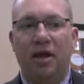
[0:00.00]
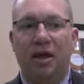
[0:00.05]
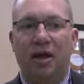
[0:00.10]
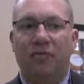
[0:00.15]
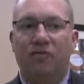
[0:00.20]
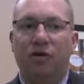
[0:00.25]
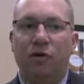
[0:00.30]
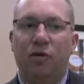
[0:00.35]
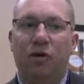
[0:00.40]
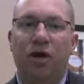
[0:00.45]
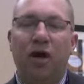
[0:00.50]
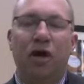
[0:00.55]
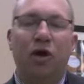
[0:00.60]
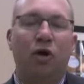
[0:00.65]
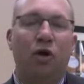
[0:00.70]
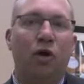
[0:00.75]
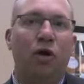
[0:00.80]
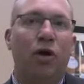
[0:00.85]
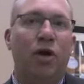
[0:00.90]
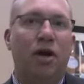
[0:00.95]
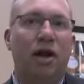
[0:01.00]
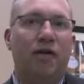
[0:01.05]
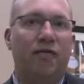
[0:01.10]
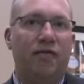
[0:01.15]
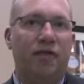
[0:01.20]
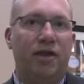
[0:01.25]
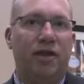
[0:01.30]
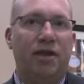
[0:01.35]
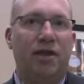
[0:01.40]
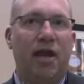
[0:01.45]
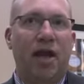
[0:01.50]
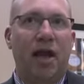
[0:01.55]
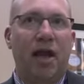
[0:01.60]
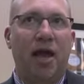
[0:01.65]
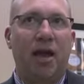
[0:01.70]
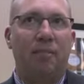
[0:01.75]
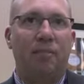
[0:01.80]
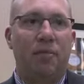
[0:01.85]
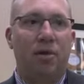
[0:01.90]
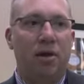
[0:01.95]
if you get early enough in the
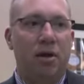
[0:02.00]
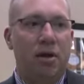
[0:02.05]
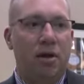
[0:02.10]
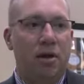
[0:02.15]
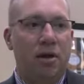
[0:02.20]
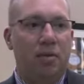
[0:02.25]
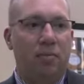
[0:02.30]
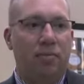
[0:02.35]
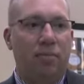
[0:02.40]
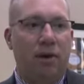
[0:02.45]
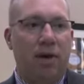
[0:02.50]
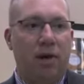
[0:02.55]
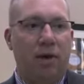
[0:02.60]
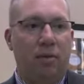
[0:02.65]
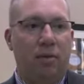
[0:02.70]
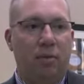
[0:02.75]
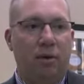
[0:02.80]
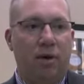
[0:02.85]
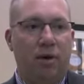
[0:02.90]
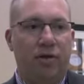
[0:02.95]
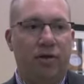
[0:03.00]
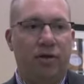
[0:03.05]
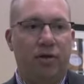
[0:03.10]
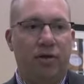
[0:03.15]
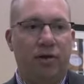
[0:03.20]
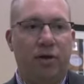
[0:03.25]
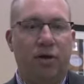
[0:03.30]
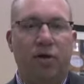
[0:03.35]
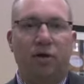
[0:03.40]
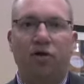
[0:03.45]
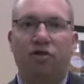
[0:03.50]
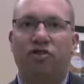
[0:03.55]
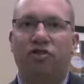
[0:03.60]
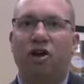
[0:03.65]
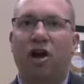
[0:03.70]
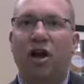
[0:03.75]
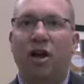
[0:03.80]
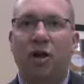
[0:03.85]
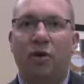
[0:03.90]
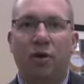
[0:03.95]
game, be it with your
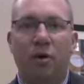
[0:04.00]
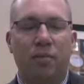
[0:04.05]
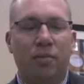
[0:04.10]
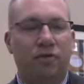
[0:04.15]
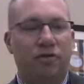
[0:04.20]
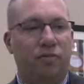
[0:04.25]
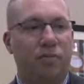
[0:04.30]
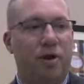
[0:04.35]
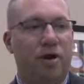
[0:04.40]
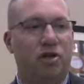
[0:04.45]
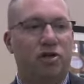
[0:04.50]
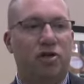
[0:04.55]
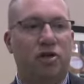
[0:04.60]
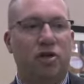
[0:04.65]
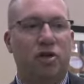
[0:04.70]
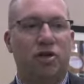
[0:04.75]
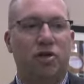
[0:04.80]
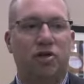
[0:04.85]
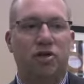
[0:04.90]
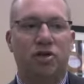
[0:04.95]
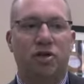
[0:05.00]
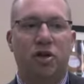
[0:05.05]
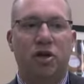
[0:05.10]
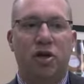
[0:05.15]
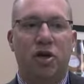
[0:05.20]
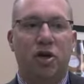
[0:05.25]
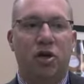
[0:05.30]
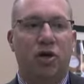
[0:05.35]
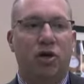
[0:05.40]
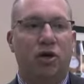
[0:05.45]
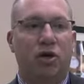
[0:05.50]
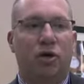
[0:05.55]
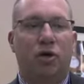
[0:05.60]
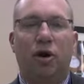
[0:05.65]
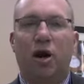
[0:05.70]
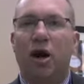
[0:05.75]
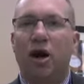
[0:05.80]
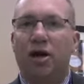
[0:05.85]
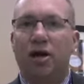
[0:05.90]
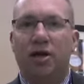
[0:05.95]
Schein equipment specialist,
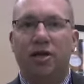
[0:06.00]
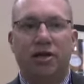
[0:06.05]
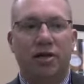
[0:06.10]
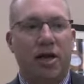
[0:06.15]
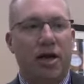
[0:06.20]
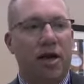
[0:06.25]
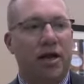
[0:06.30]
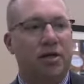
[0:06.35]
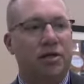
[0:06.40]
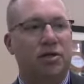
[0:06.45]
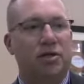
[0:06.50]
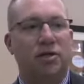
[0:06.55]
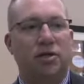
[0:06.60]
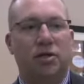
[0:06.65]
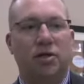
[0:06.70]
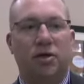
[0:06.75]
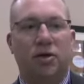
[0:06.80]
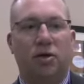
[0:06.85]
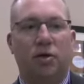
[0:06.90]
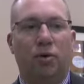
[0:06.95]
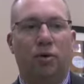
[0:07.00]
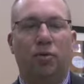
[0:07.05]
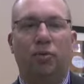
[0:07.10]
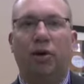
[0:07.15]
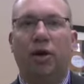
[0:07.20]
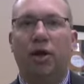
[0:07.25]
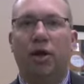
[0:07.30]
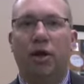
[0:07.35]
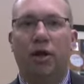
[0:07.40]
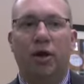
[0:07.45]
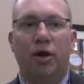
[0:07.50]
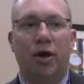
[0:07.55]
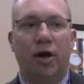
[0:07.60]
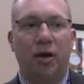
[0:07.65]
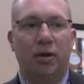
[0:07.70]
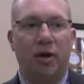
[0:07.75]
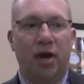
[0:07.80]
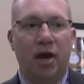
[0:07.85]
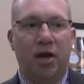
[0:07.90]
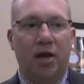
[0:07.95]
your architect, your realtor,
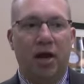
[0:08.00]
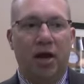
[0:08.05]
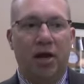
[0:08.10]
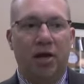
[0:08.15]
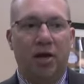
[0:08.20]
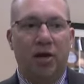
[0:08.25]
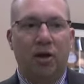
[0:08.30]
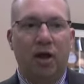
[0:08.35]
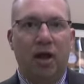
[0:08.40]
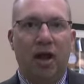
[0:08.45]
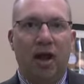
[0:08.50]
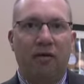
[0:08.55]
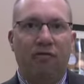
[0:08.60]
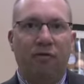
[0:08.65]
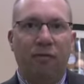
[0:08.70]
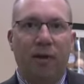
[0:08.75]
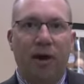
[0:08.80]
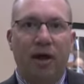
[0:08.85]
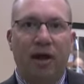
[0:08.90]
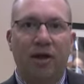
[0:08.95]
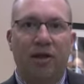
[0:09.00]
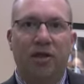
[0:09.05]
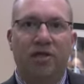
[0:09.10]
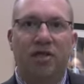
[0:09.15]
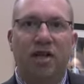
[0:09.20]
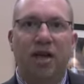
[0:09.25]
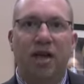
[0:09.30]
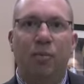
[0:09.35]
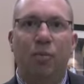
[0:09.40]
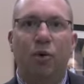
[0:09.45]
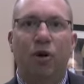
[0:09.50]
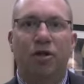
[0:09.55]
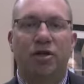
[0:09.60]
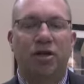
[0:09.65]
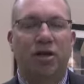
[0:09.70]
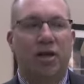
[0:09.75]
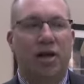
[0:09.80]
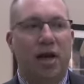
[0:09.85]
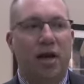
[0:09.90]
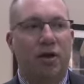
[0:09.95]
and you let everybody on the team work
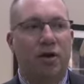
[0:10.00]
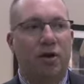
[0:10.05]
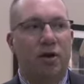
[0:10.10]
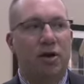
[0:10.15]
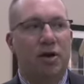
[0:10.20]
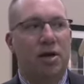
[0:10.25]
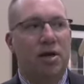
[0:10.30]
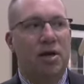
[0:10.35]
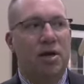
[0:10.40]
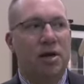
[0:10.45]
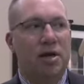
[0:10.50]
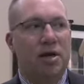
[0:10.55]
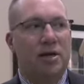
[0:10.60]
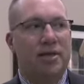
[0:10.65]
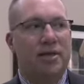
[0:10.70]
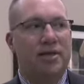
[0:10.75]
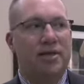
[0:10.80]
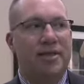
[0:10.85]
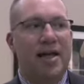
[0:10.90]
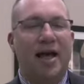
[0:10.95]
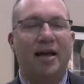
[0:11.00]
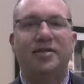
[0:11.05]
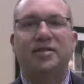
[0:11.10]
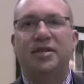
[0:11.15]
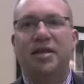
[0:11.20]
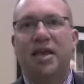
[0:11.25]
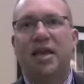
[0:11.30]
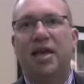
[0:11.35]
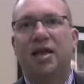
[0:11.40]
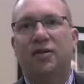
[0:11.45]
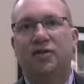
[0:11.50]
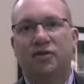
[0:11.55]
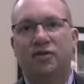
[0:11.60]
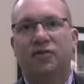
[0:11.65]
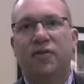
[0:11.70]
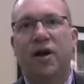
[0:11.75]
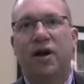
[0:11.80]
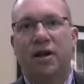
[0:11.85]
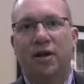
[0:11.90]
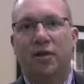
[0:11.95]
together, that's key, is
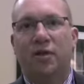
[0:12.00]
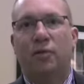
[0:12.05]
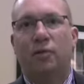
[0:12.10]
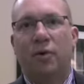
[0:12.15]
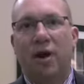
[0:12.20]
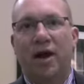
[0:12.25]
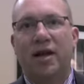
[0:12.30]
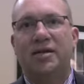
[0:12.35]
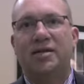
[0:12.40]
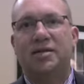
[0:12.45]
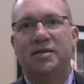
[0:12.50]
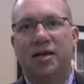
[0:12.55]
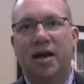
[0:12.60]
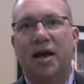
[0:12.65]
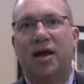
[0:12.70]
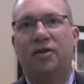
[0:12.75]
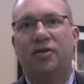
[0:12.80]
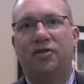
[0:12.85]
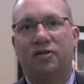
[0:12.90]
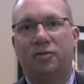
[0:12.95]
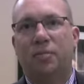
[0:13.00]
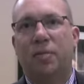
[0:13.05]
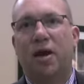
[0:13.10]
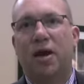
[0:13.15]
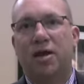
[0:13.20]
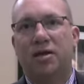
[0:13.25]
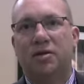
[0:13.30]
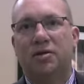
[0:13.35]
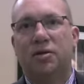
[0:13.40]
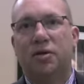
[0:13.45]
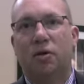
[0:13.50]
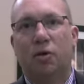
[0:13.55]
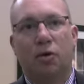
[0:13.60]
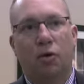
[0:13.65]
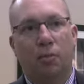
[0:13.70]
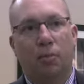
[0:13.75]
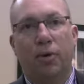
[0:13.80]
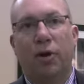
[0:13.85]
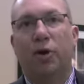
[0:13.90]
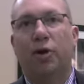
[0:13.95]
finding the right size space
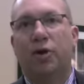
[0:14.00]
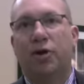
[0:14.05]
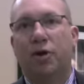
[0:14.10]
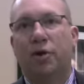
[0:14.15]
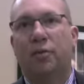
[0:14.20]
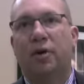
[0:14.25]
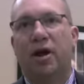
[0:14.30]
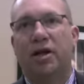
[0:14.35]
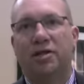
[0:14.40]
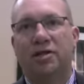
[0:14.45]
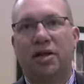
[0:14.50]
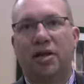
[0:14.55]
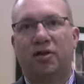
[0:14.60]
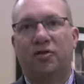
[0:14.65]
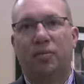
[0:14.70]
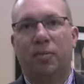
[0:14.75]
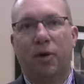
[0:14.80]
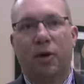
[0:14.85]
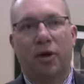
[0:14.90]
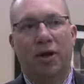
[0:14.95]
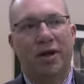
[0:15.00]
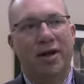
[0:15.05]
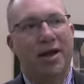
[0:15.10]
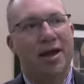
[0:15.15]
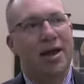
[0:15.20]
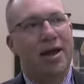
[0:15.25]
or building the right size building.